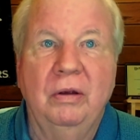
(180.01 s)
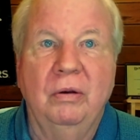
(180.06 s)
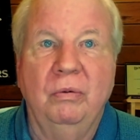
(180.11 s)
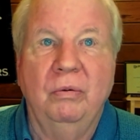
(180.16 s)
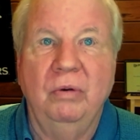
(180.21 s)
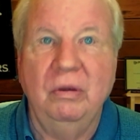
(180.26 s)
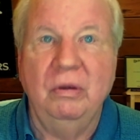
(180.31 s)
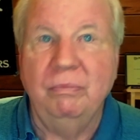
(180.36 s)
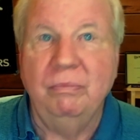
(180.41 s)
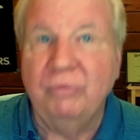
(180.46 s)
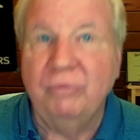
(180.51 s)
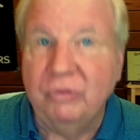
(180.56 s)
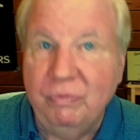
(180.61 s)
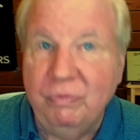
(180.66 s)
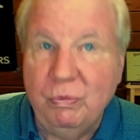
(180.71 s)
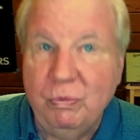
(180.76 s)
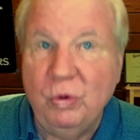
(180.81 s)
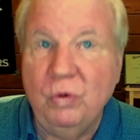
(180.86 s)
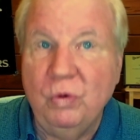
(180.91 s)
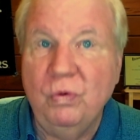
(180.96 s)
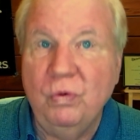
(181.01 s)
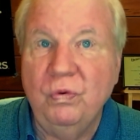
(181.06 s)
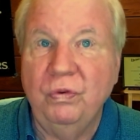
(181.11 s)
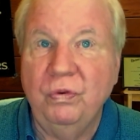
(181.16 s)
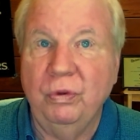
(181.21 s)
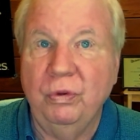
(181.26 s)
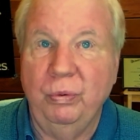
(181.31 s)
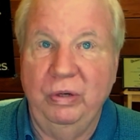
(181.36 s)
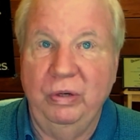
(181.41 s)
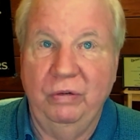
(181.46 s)
Remove
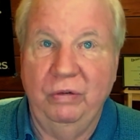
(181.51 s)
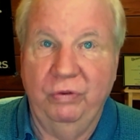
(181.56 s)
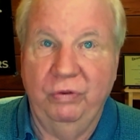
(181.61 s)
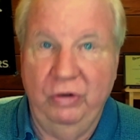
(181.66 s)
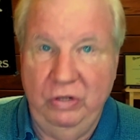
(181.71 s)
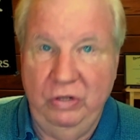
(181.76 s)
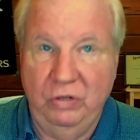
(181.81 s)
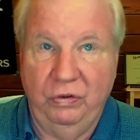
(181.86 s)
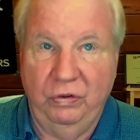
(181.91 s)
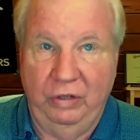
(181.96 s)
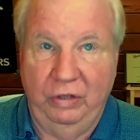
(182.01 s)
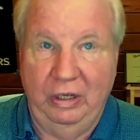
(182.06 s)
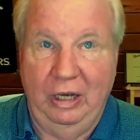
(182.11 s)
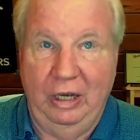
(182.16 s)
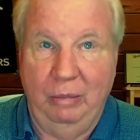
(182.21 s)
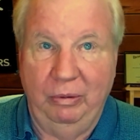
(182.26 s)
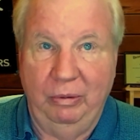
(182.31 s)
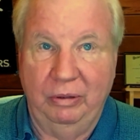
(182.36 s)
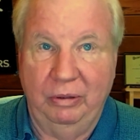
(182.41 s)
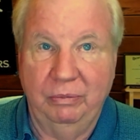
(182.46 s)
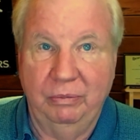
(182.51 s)
the reinforcers of the habit.